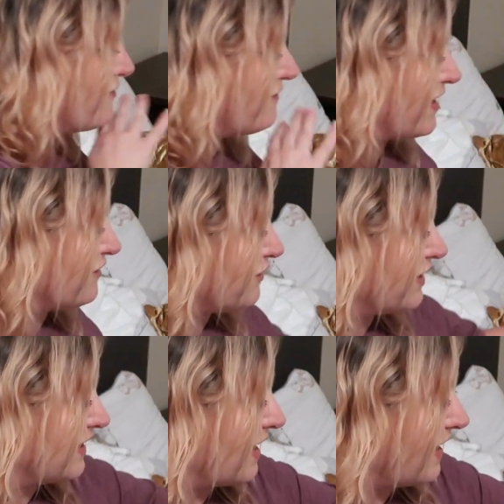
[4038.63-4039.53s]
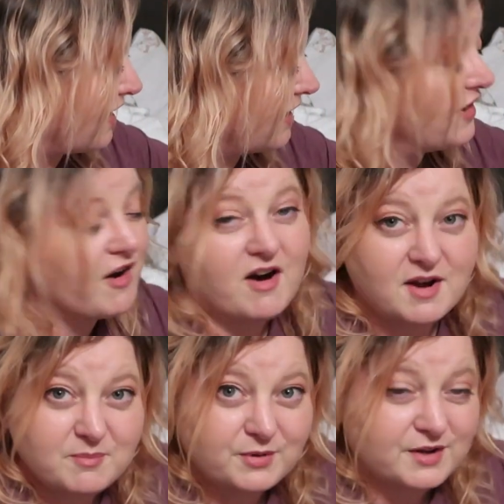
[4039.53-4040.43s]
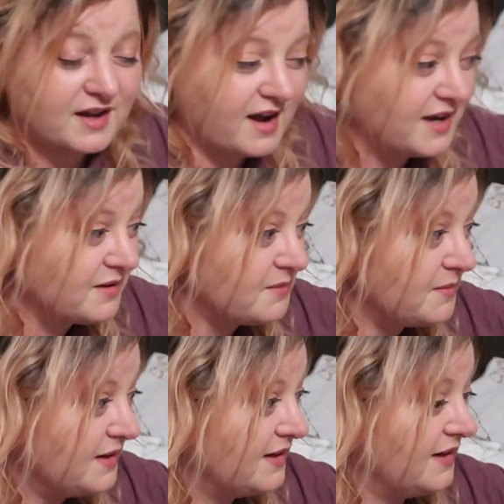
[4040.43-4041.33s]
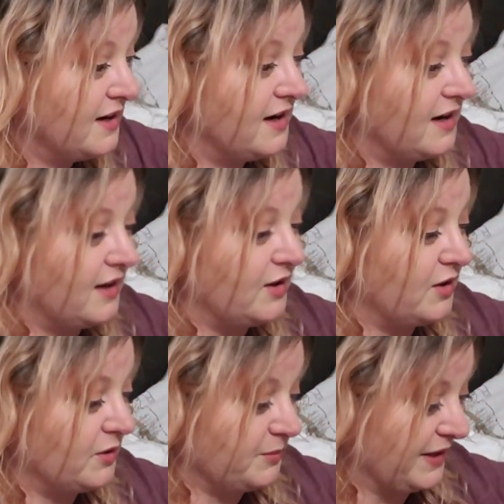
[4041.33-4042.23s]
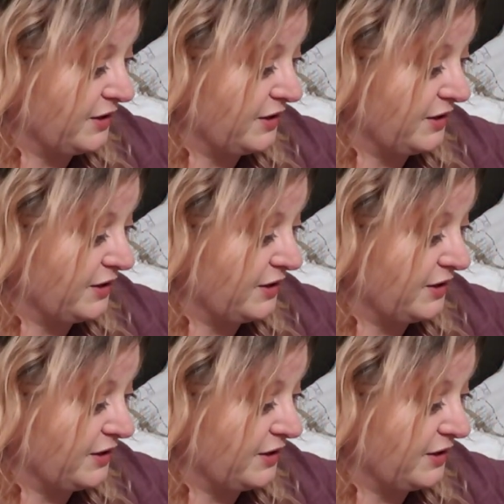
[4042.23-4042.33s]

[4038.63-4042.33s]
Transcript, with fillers: favorite non-book item, oh my